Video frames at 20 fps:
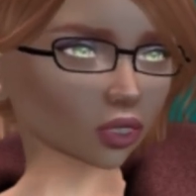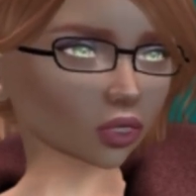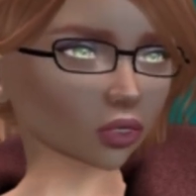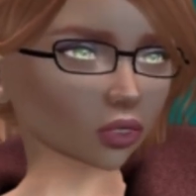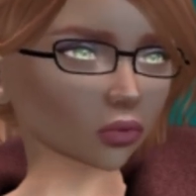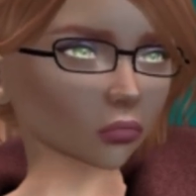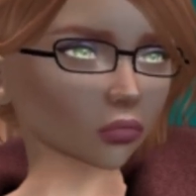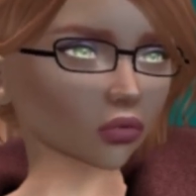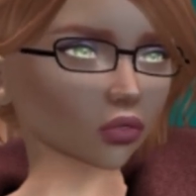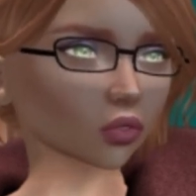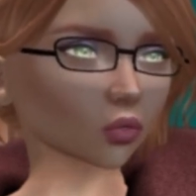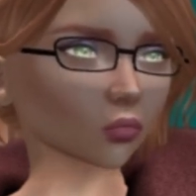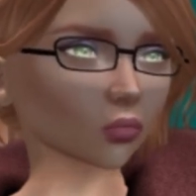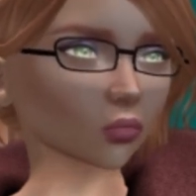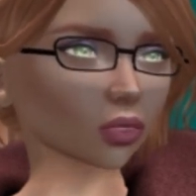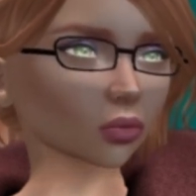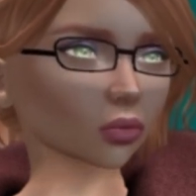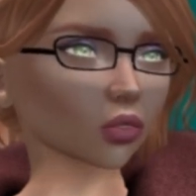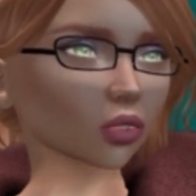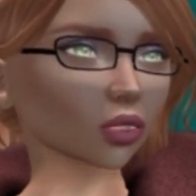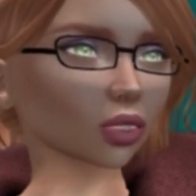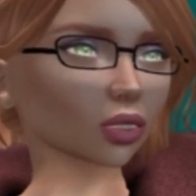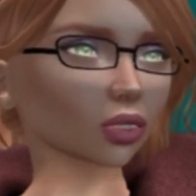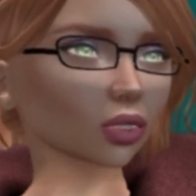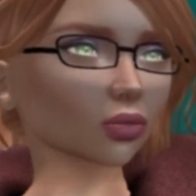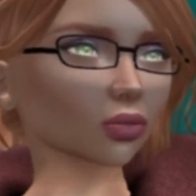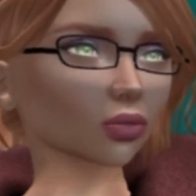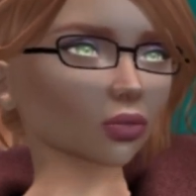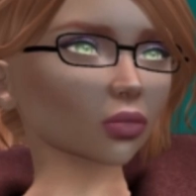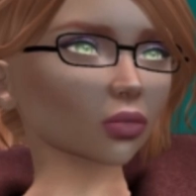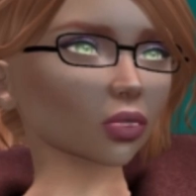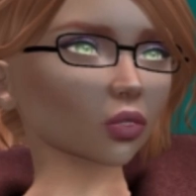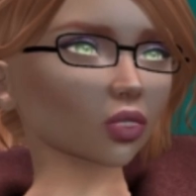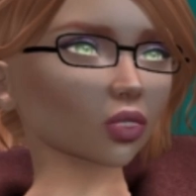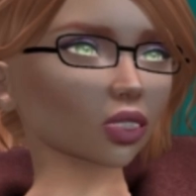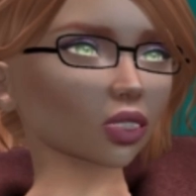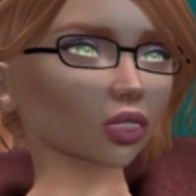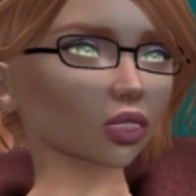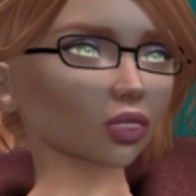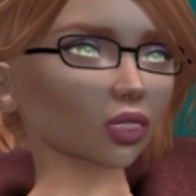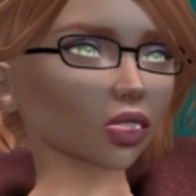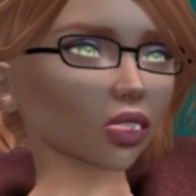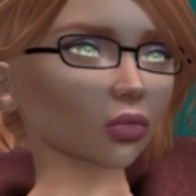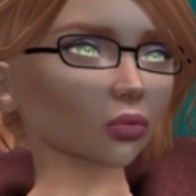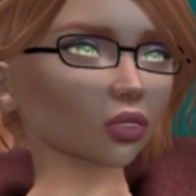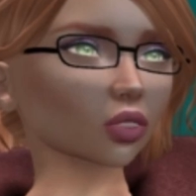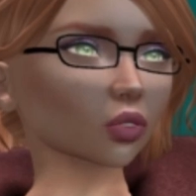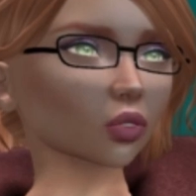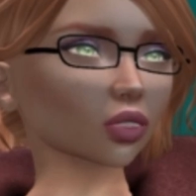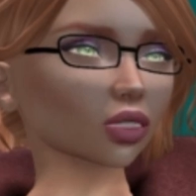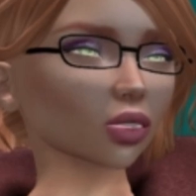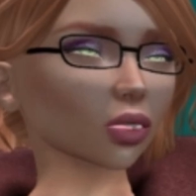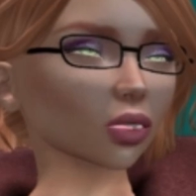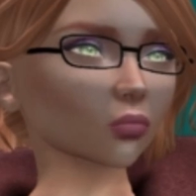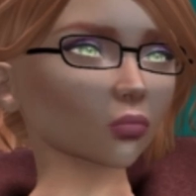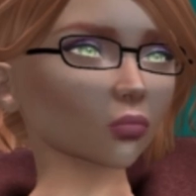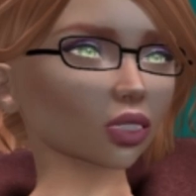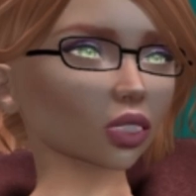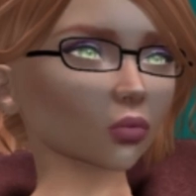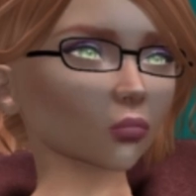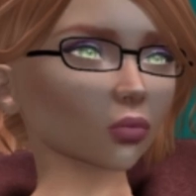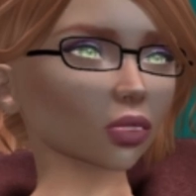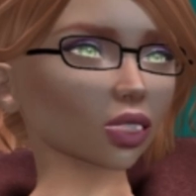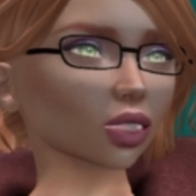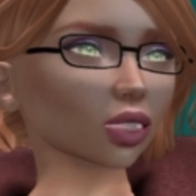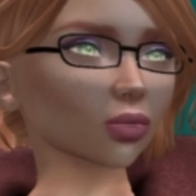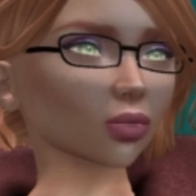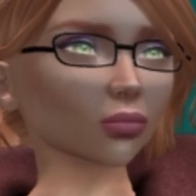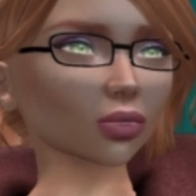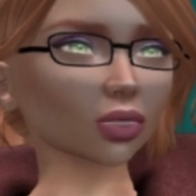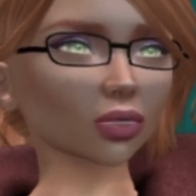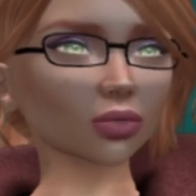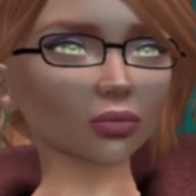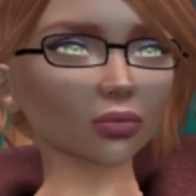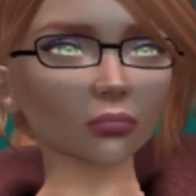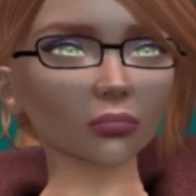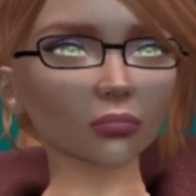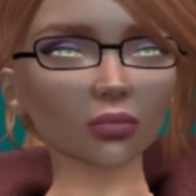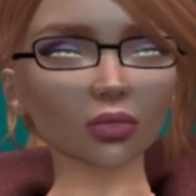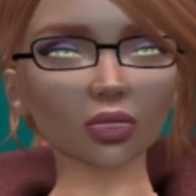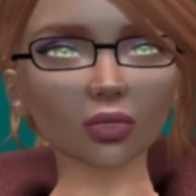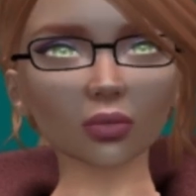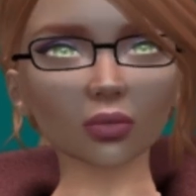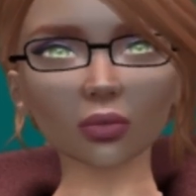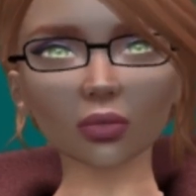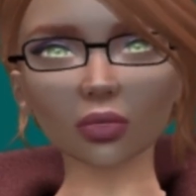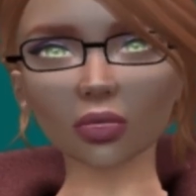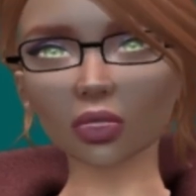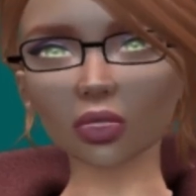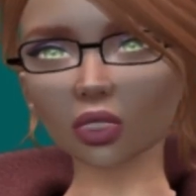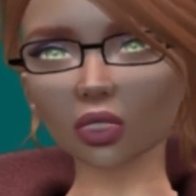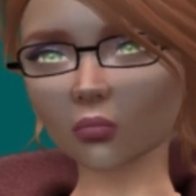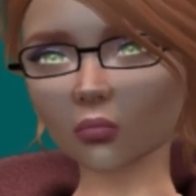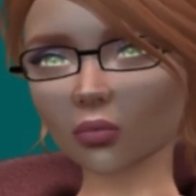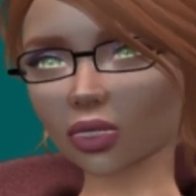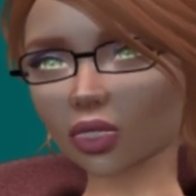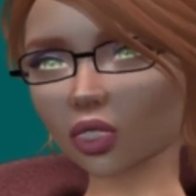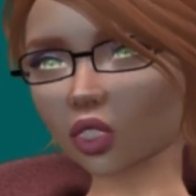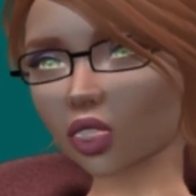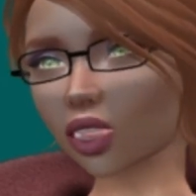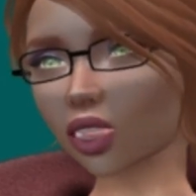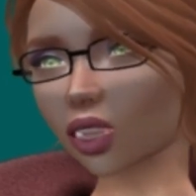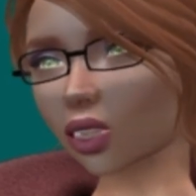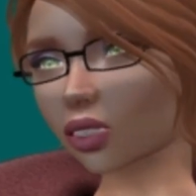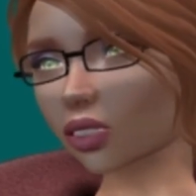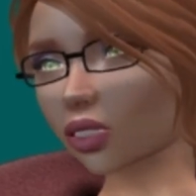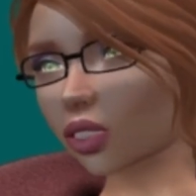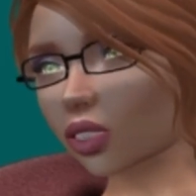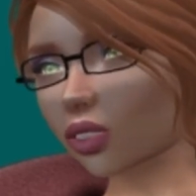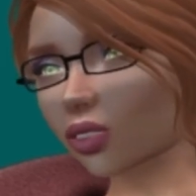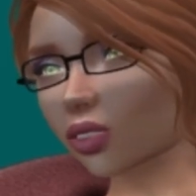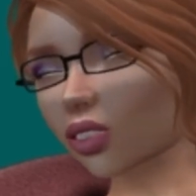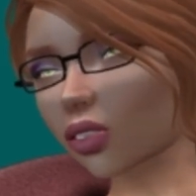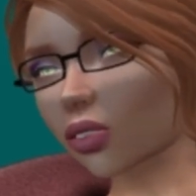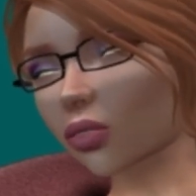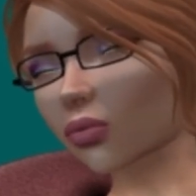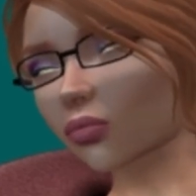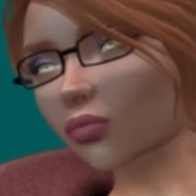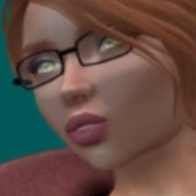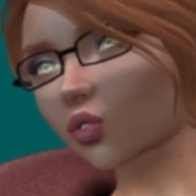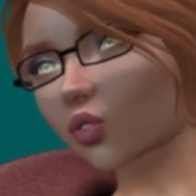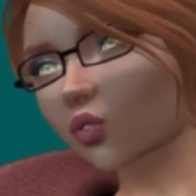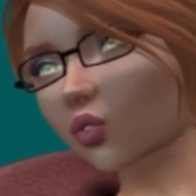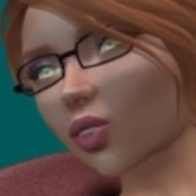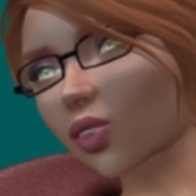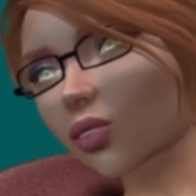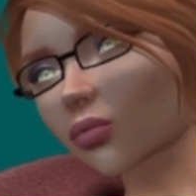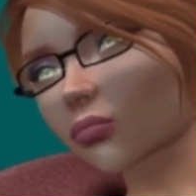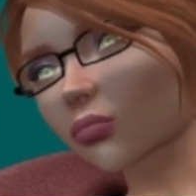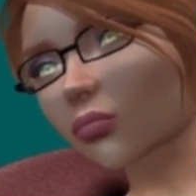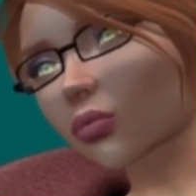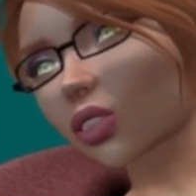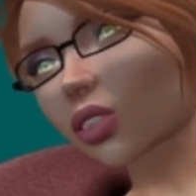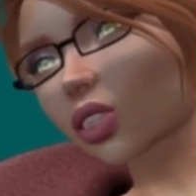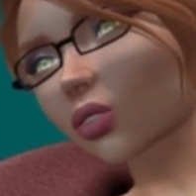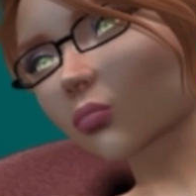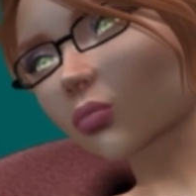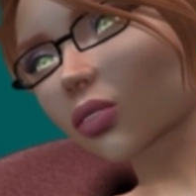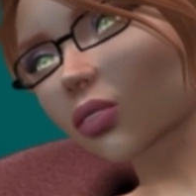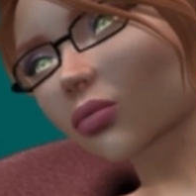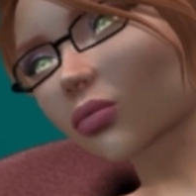hope out there. There are people out there that you can talk to about this kind of stuff that will understand you.